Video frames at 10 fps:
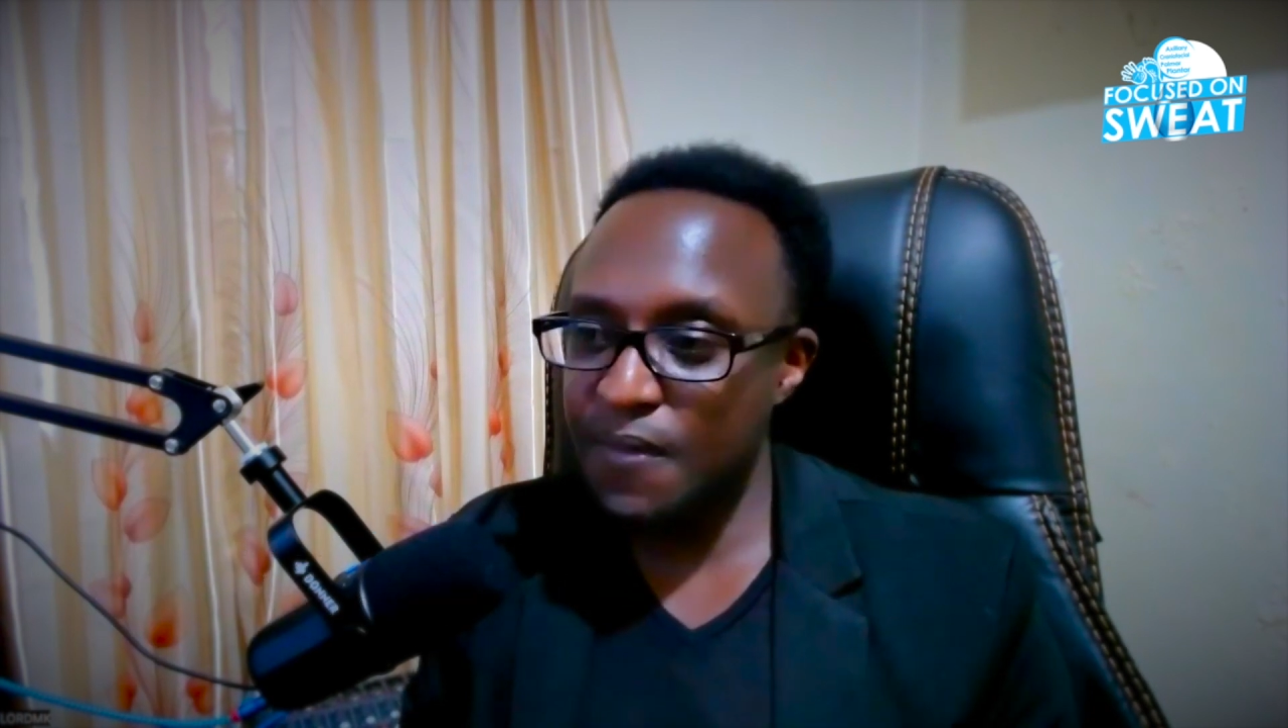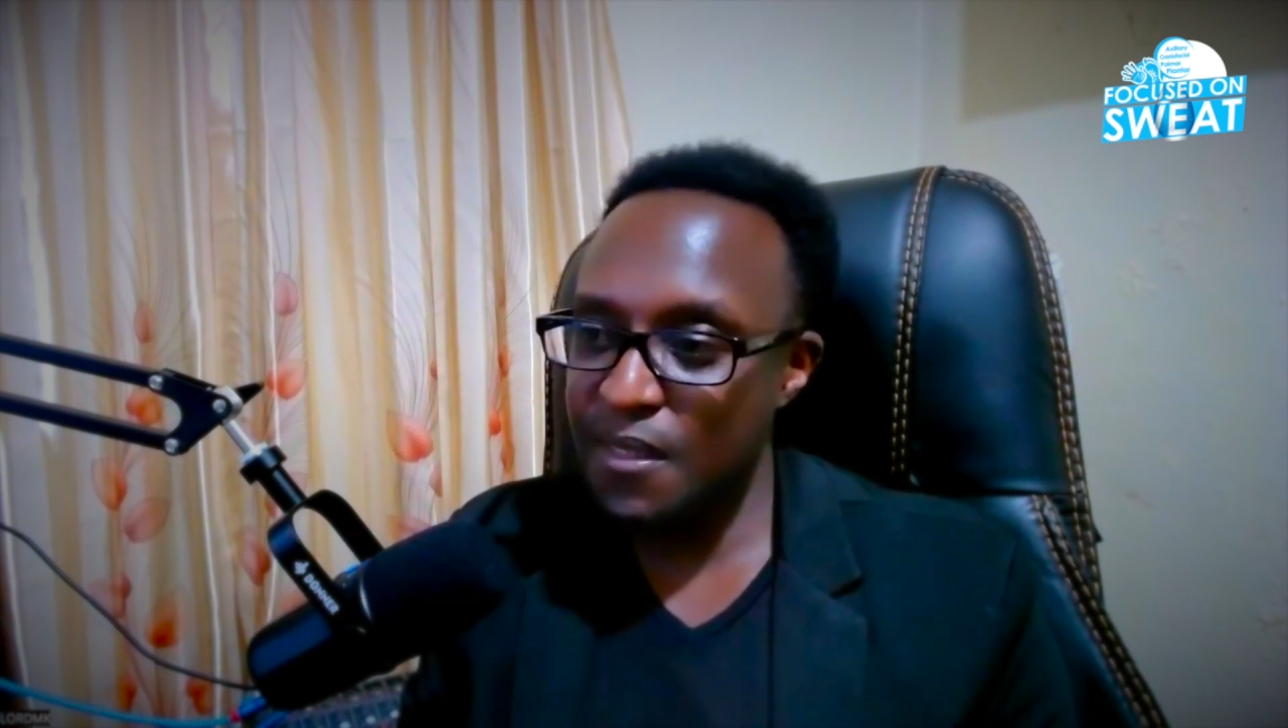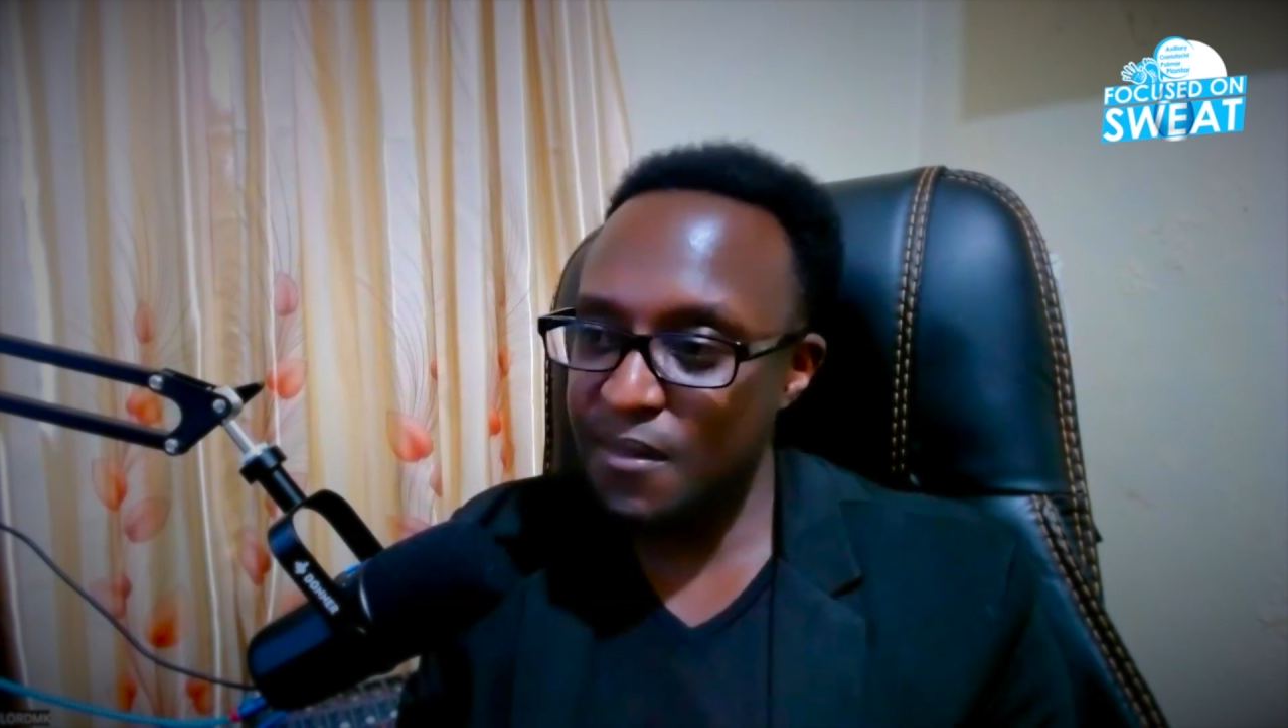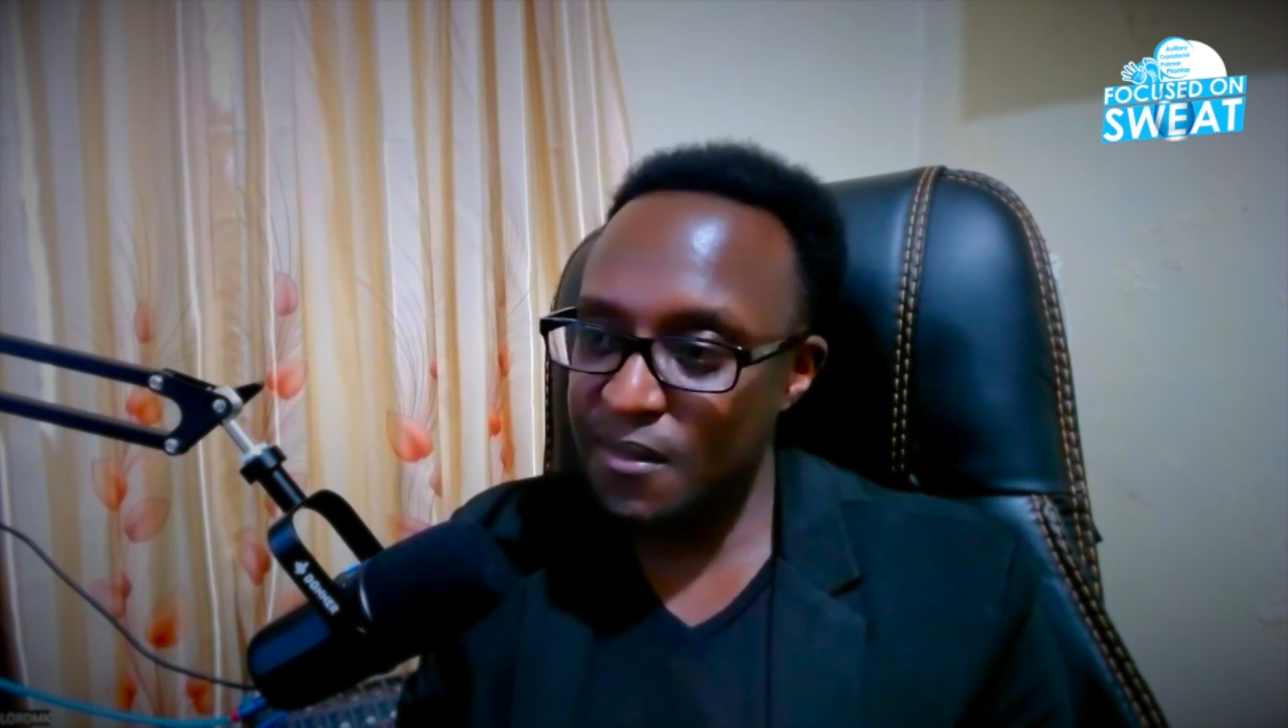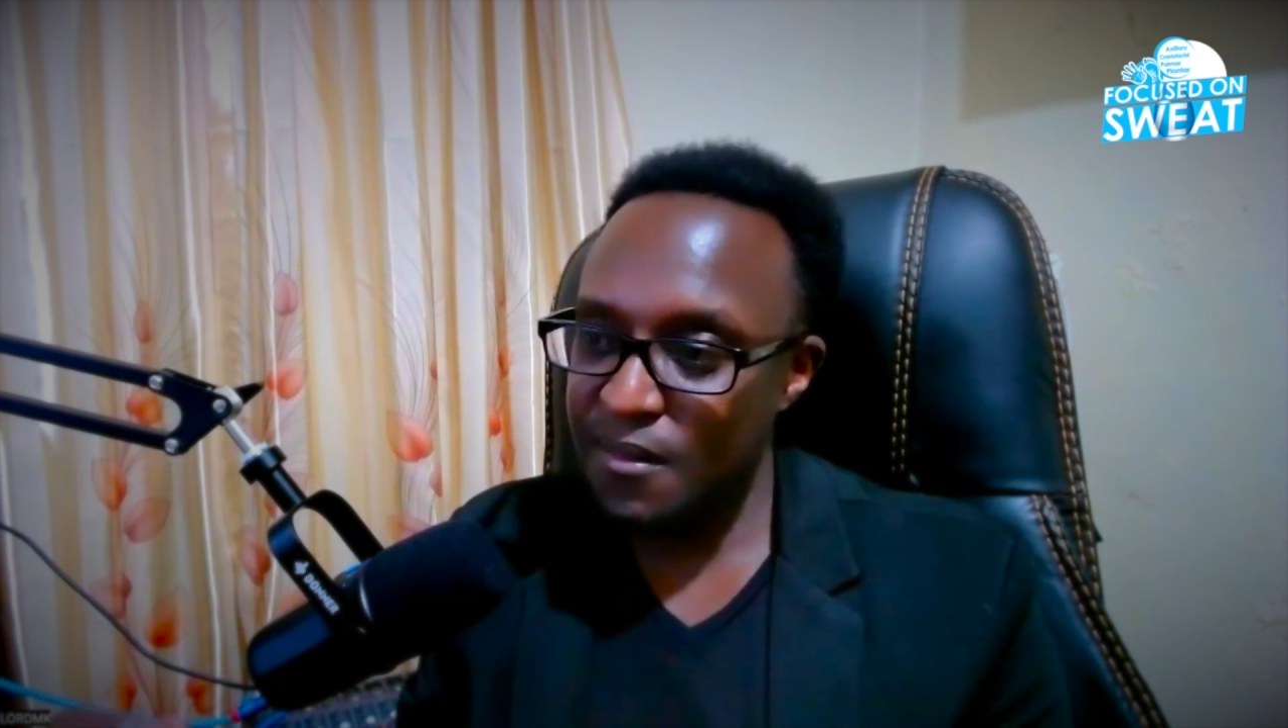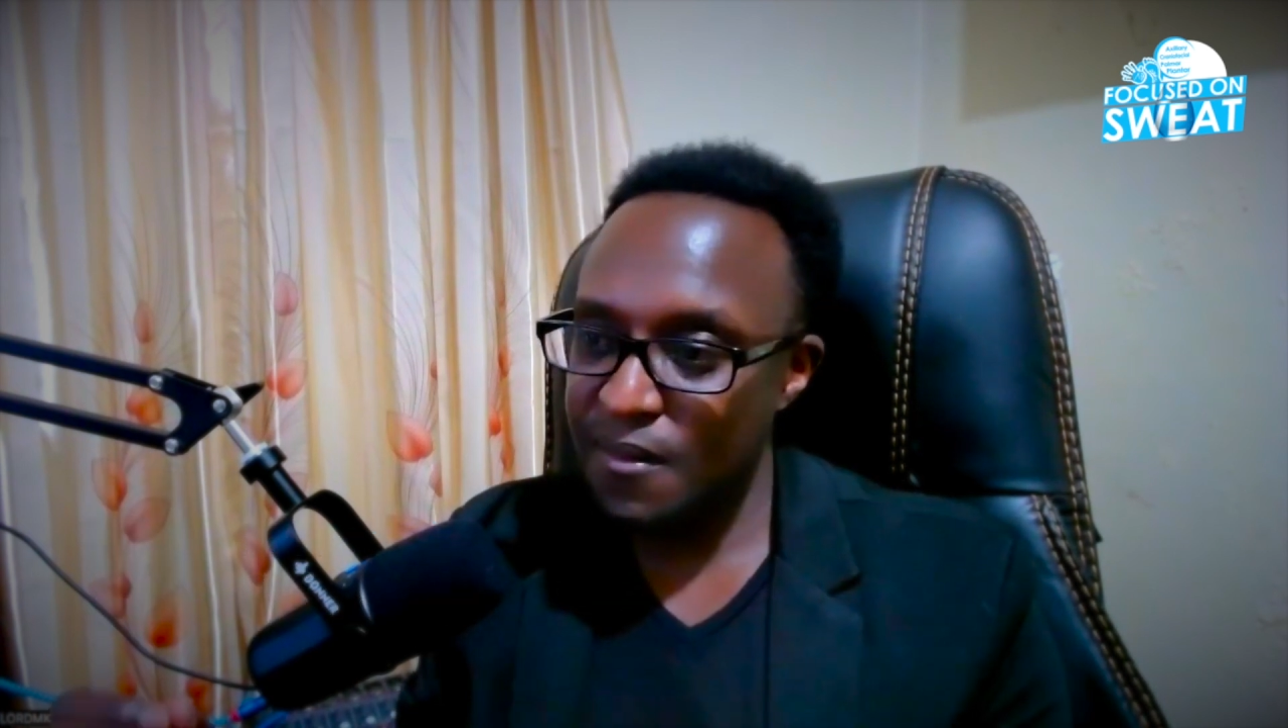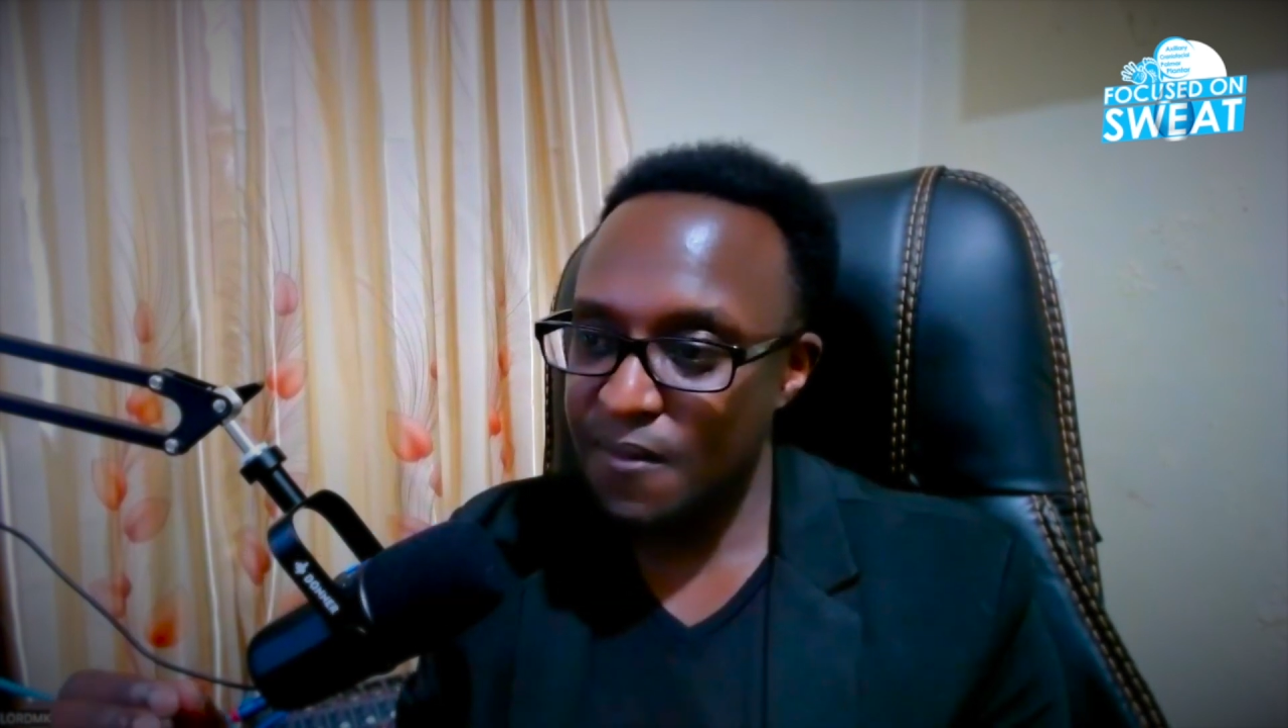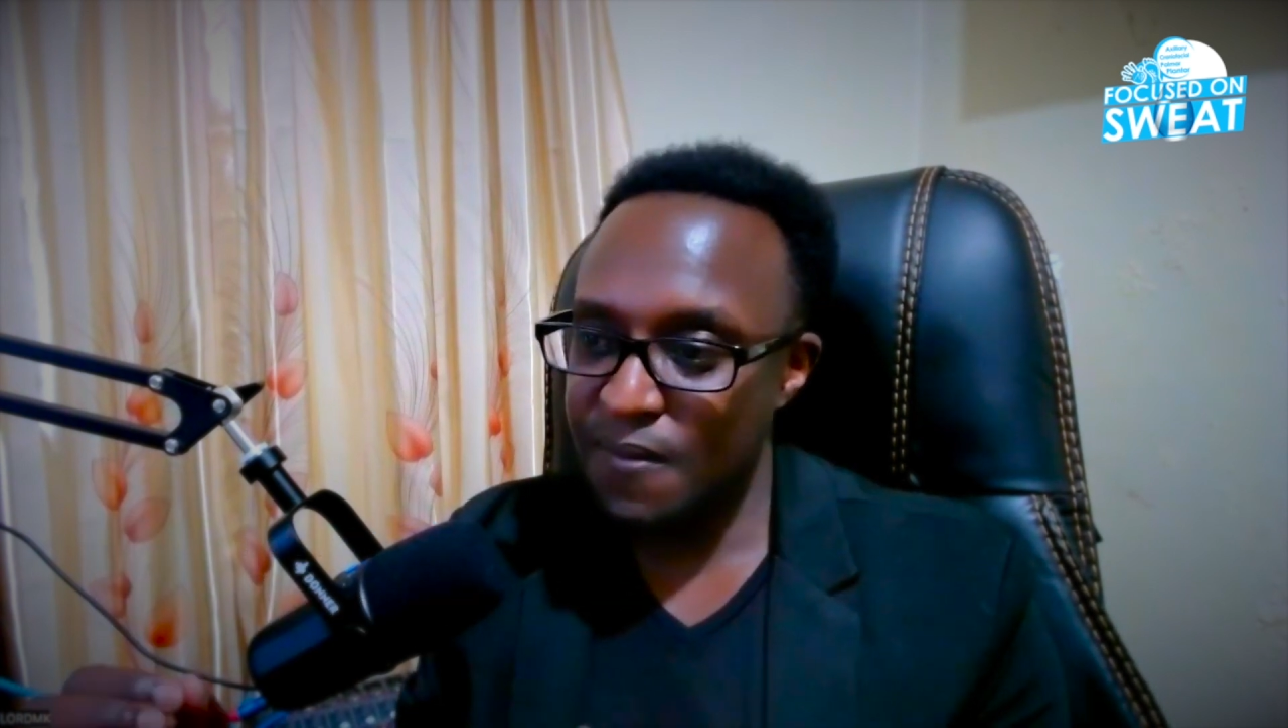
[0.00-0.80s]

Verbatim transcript: this